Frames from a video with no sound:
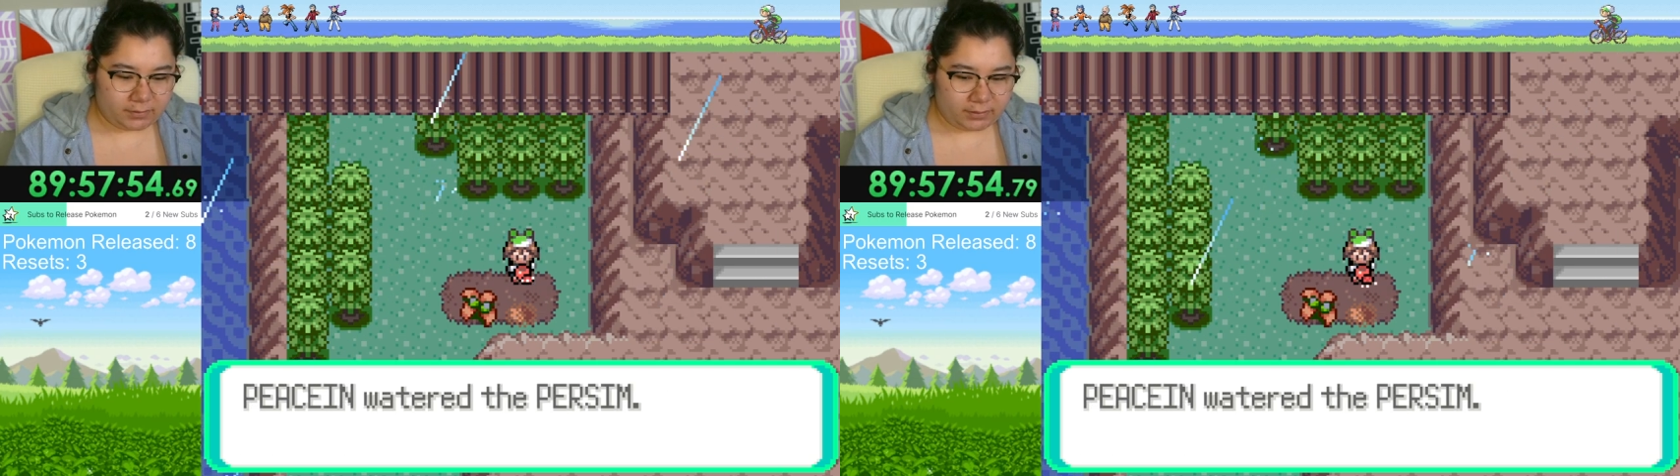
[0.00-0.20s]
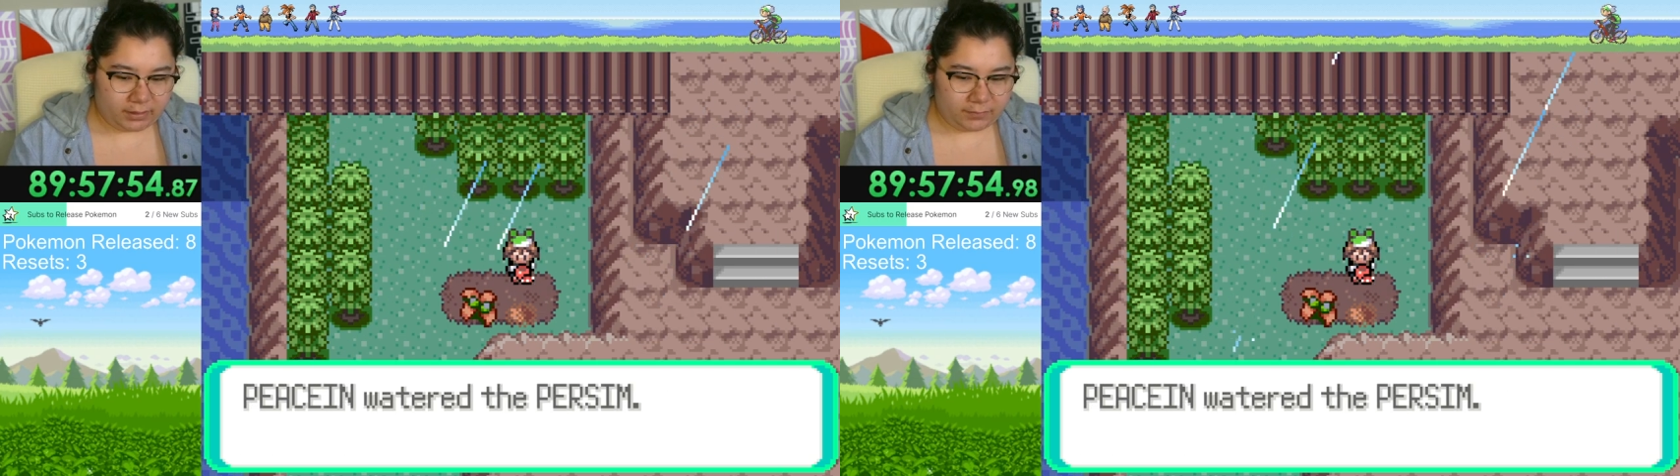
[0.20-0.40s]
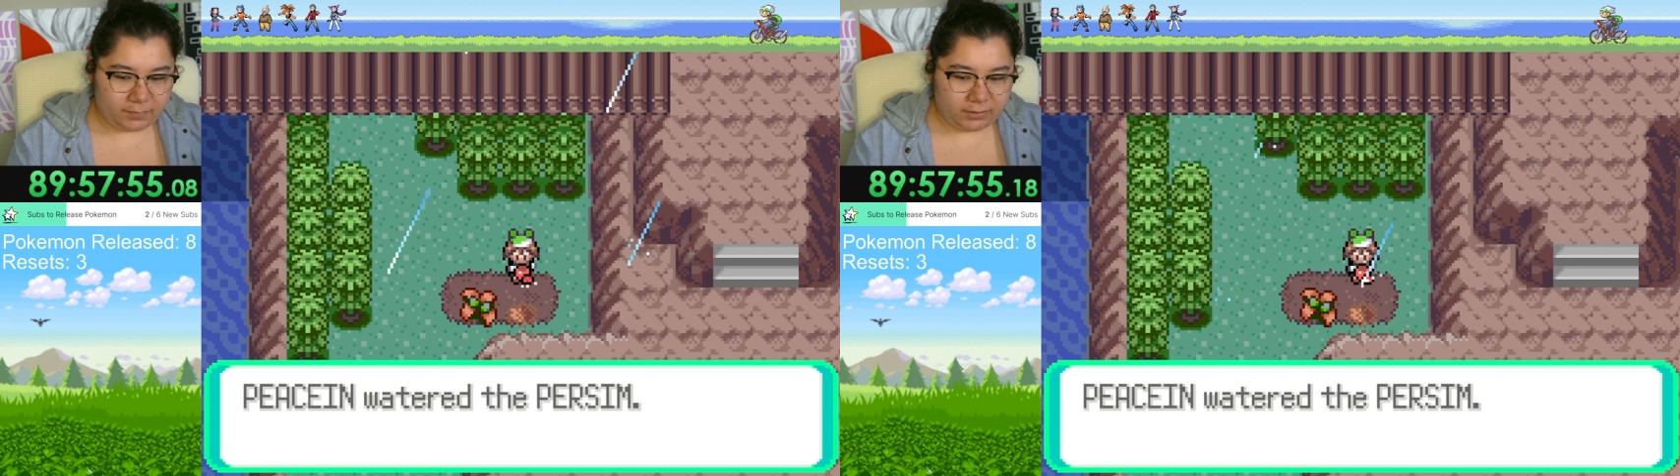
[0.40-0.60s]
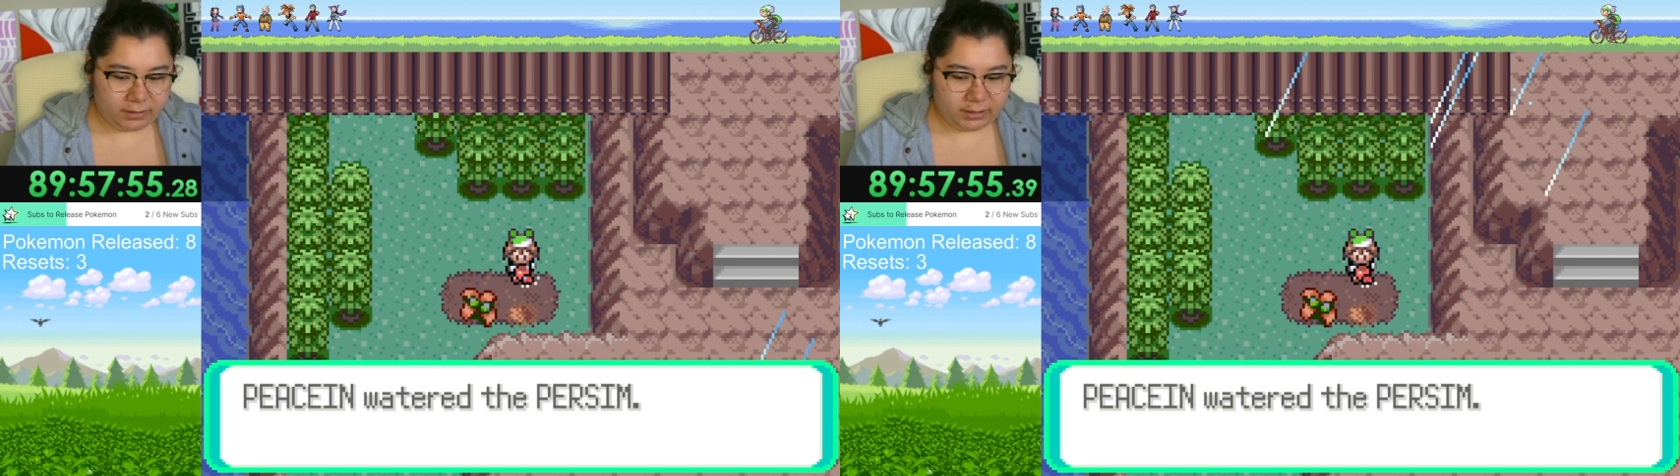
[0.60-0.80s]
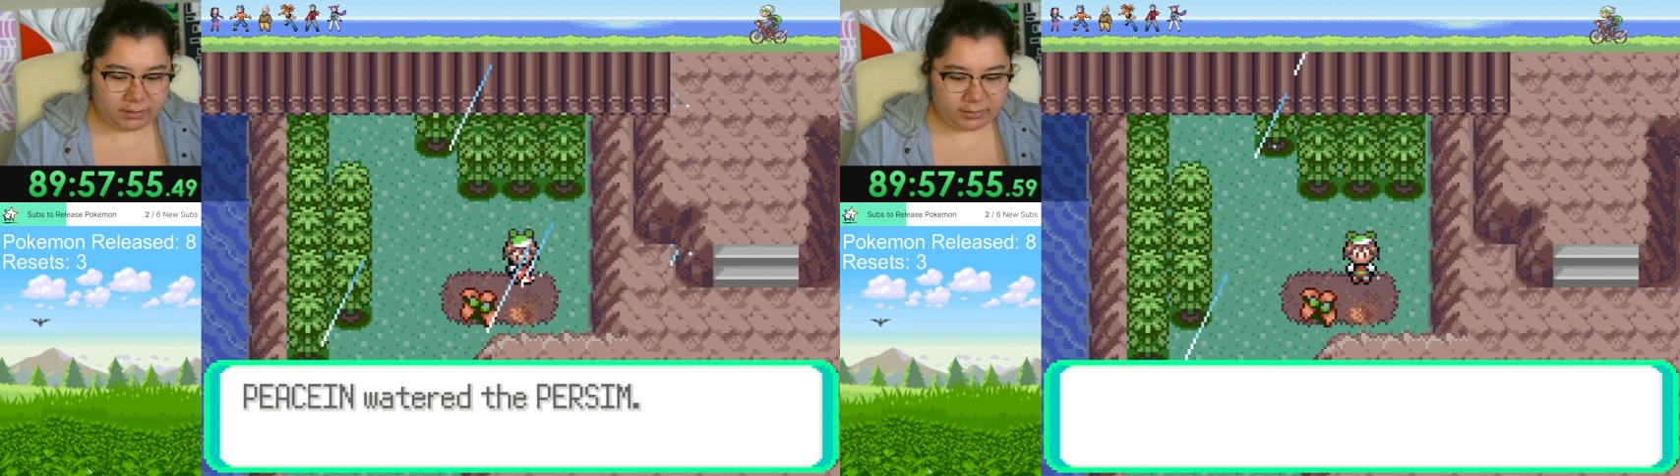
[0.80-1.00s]
I feel
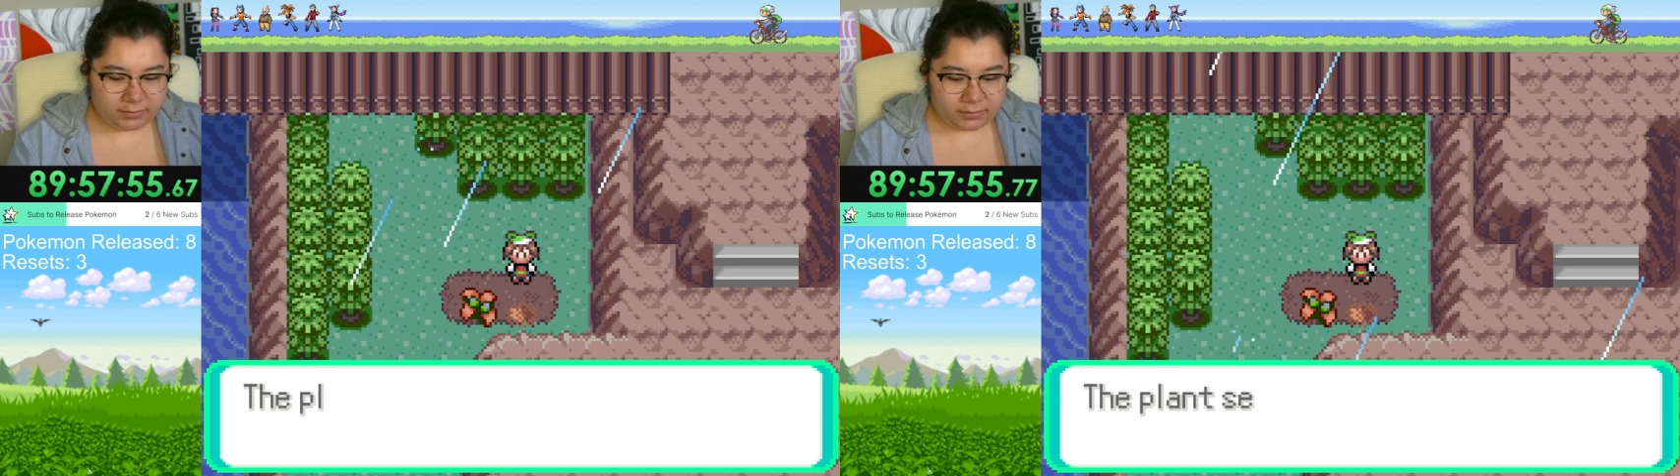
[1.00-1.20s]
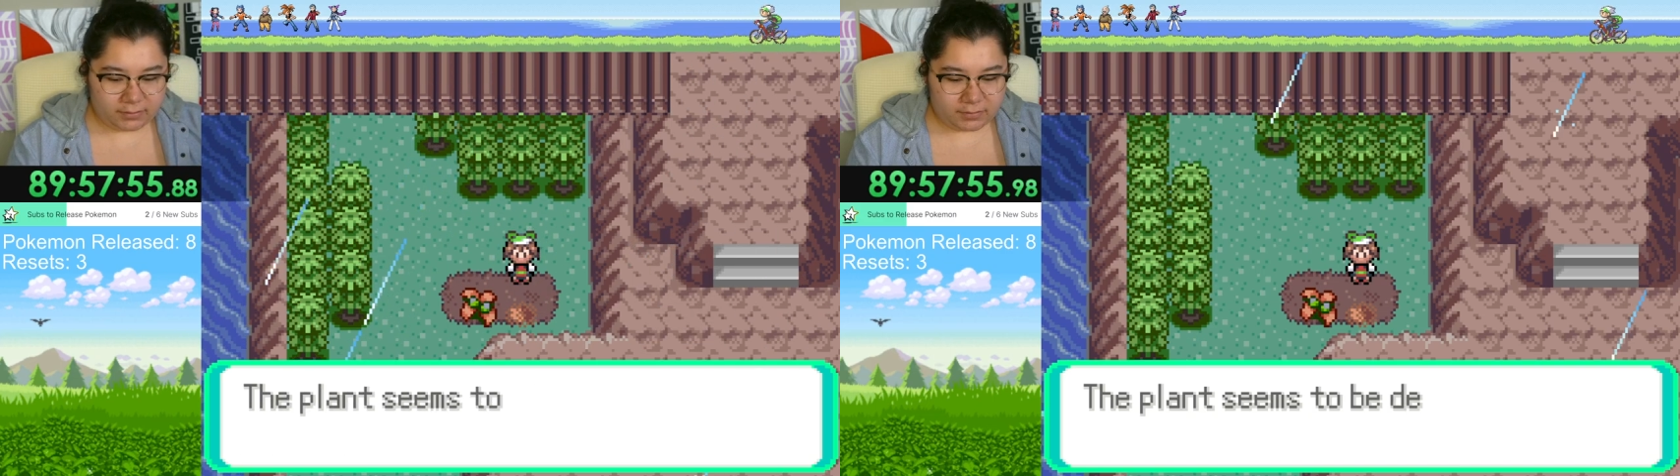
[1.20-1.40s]
like the